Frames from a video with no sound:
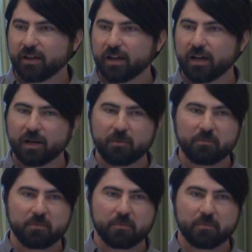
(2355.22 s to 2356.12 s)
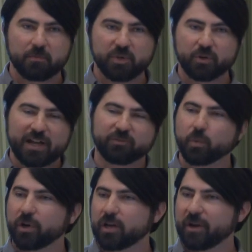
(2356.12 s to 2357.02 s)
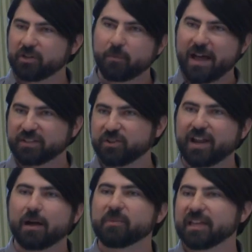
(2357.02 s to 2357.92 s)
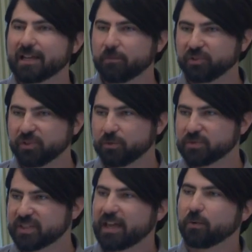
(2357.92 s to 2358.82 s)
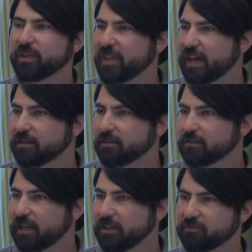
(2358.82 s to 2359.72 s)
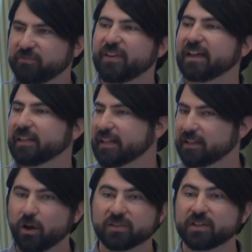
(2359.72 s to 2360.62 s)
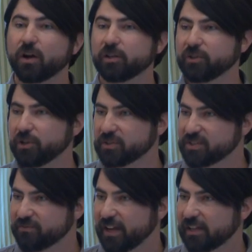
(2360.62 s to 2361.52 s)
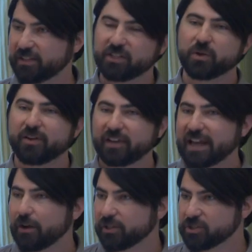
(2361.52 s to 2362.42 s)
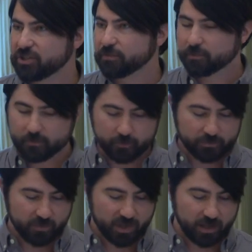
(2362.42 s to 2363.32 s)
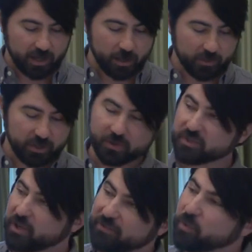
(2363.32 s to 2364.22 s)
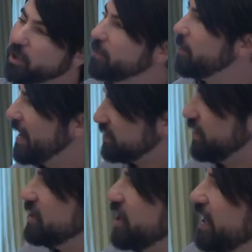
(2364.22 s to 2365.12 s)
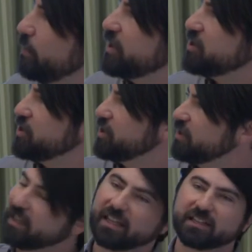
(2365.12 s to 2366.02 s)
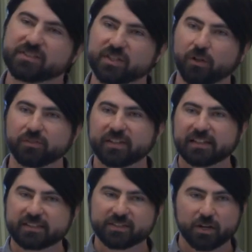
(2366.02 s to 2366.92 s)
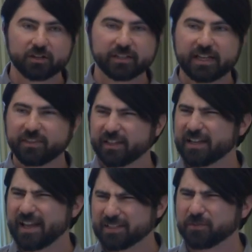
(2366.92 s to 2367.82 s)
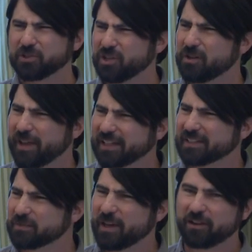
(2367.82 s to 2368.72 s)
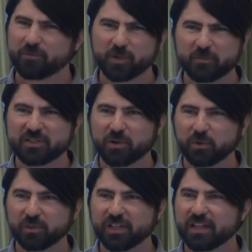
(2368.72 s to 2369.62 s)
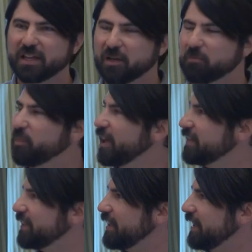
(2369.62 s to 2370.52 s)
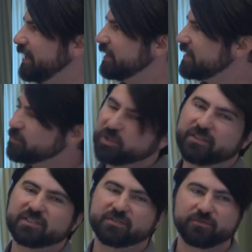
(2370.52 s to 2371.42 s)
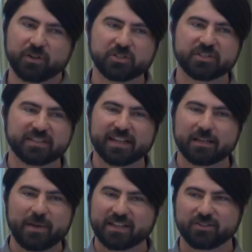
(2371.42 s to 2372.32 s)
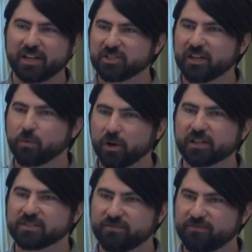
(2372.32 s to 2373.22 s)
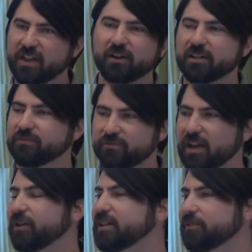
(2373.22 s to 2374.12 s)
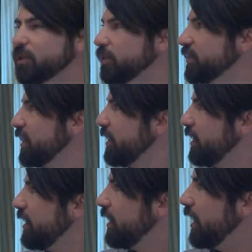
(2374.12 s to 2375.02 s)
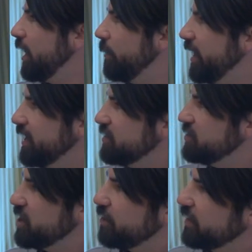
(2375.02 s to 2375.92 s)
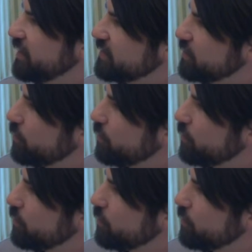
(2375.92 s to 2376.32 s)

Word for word: um, you don't have to worry about your master not being able to scale with that and failing and causing all of your nodes to fail and then you having an outage. Um, you also don't have to worry about master HA, which in Salt, at least currently, I think in the next version they're making this better from what I've been told, but at least in previous versions, getting master HA to work is very, very difficult um, and generally doesn't